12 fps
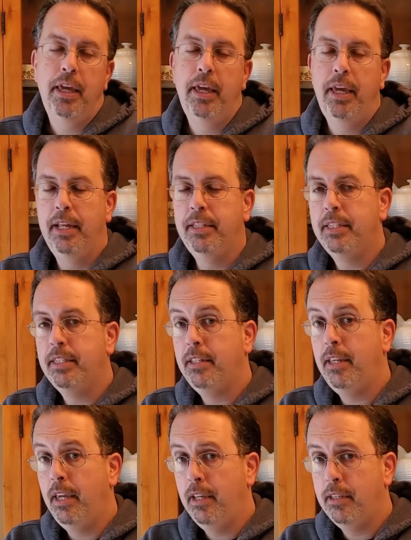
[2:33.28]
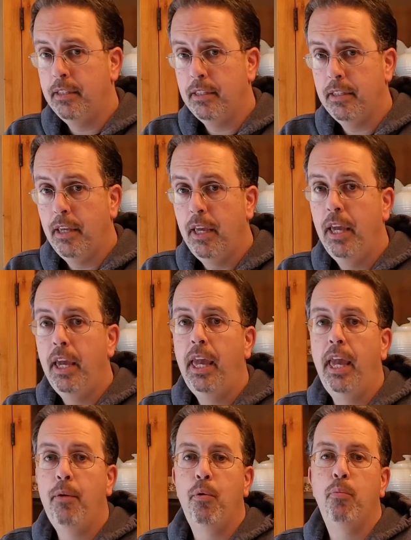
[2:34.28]
it stinks,
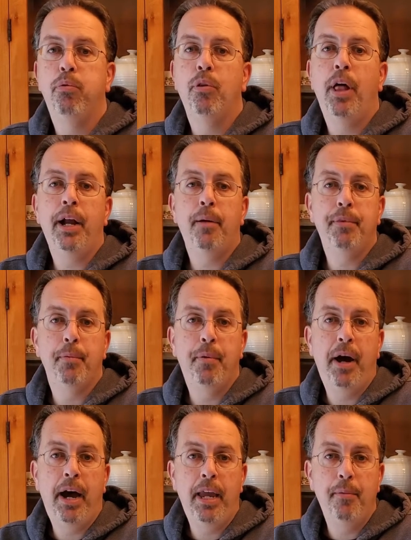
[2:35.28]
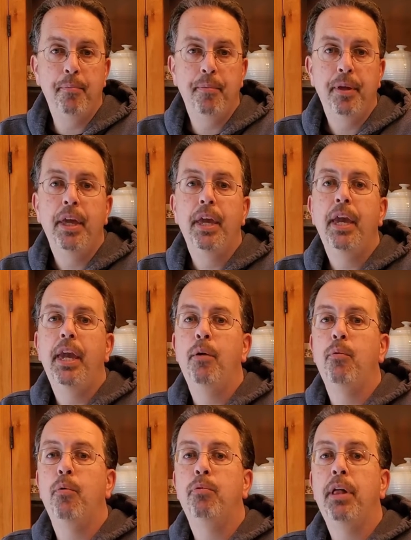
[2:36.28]
it will plug up the pipe, it
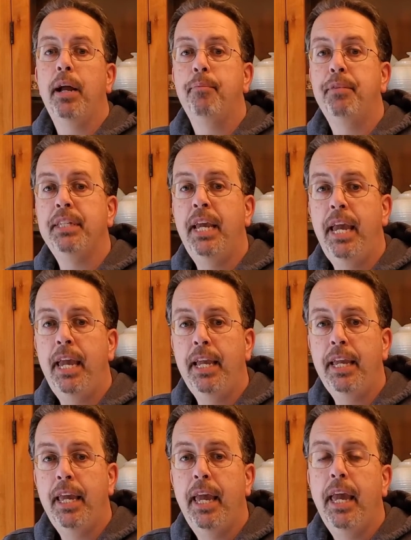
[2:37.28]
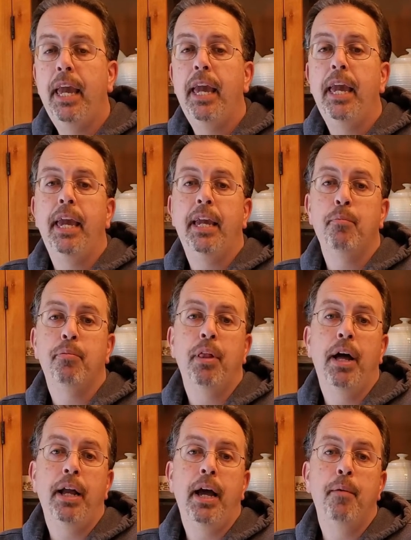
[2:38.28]
will plug up the tank, it can
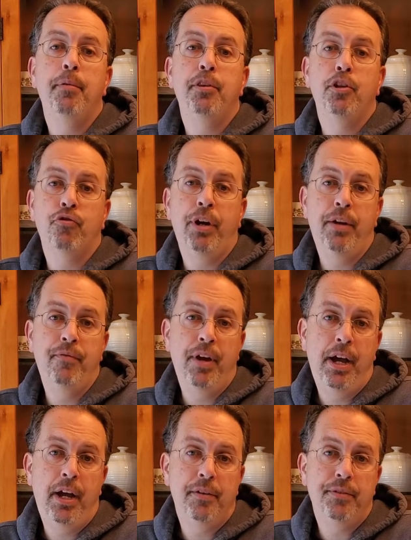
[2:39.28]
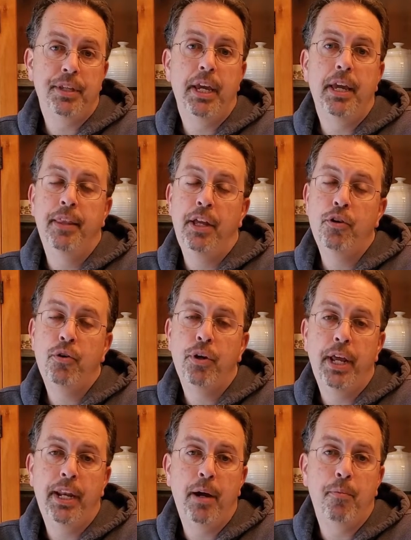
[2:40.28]
plug up the drain valves, and then you could
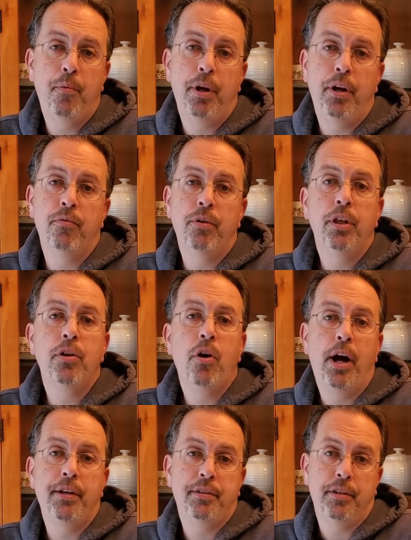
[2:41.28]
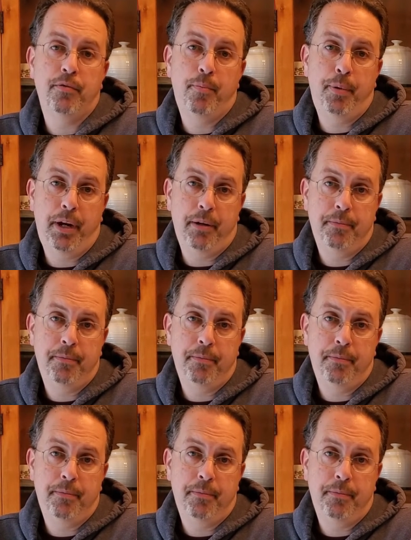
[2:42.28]
end up with a real costly repair.